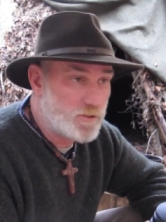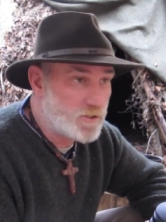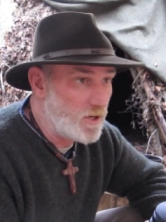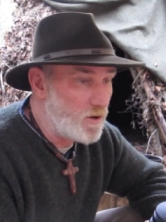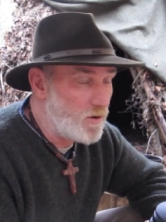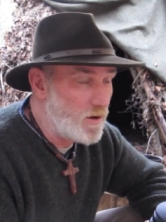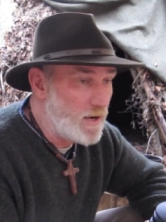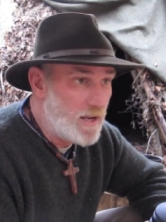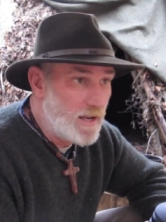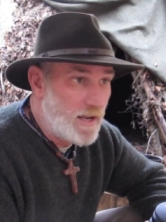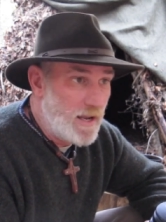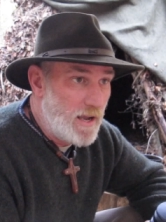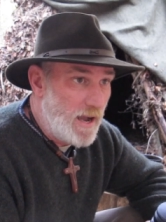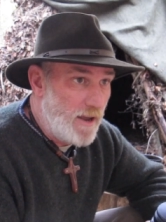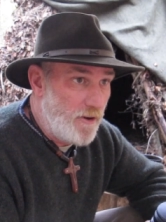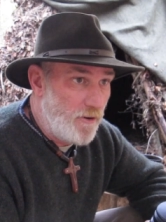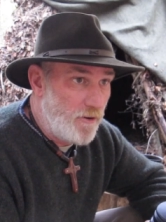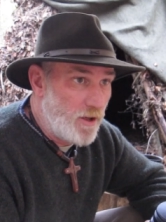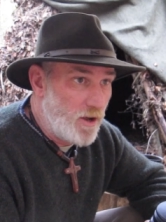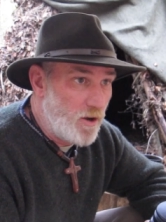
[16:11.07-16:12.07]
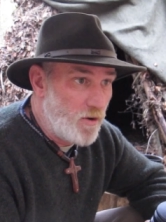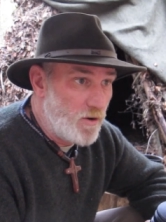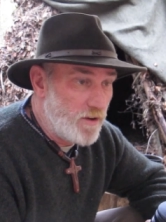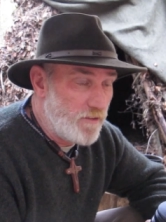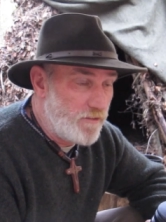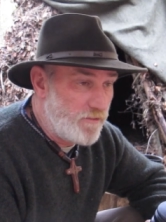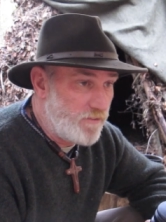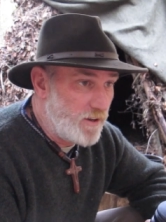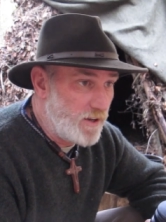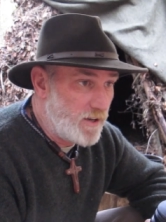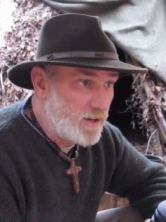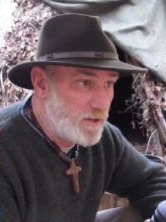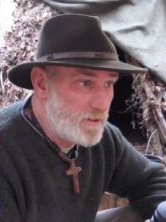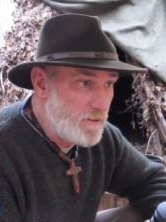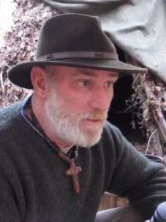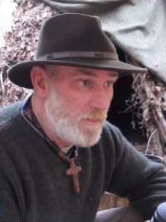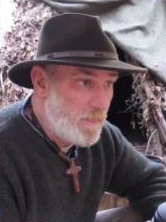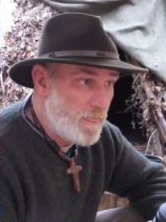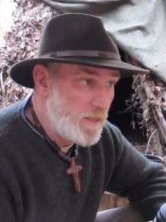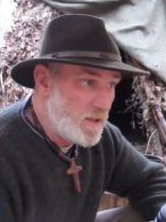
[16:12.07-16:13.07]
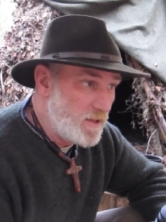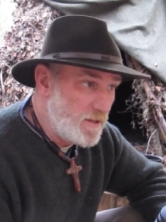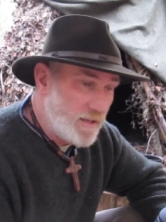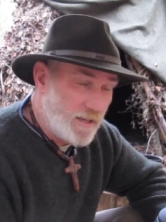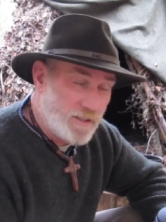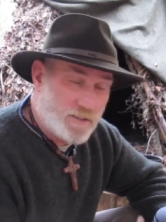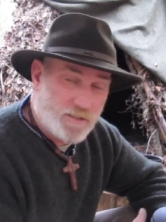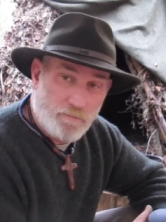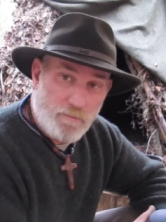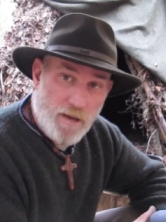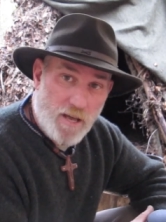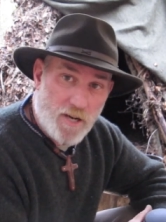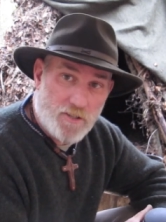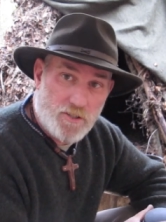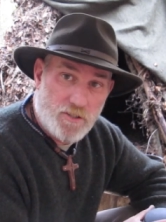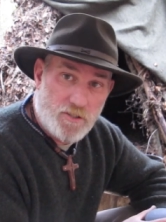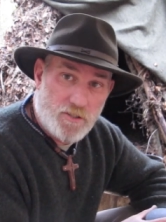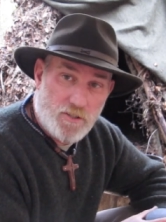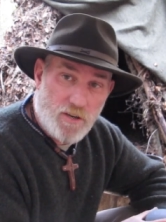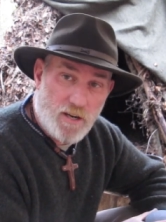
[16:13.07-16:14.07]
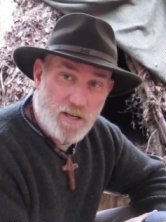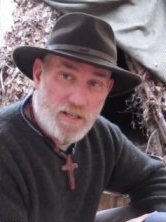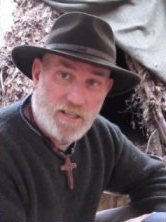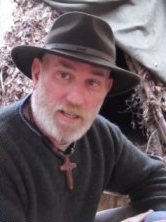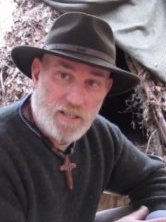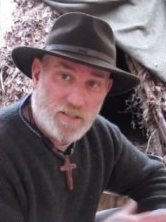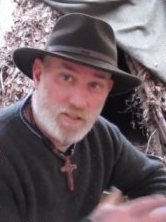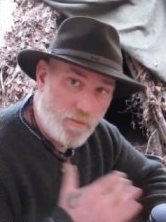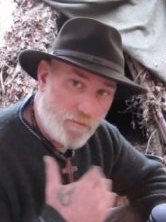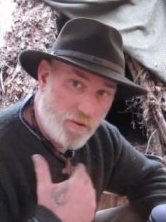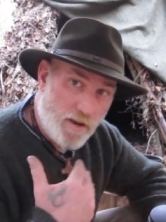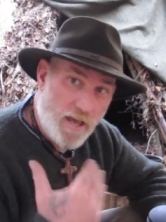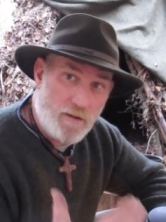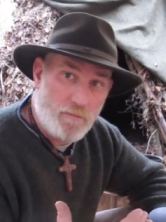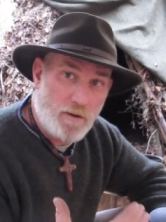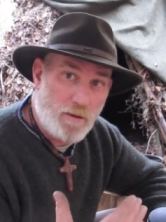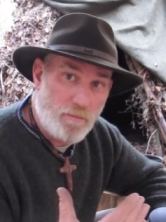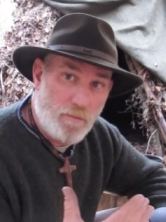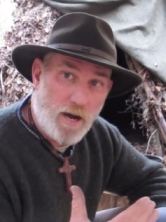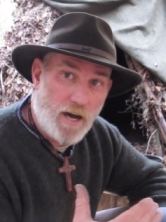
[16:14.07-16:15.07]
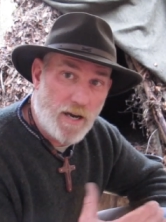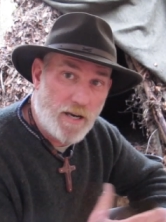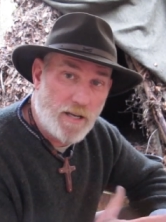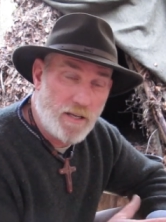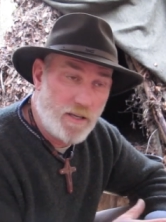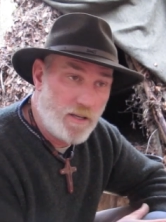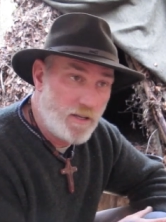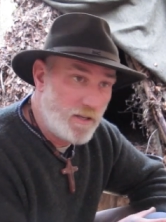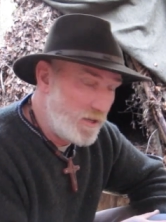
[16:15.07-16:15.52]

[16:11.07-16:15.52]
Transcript: So I don't know if uh, that's the medicine trying to kick something out of my body,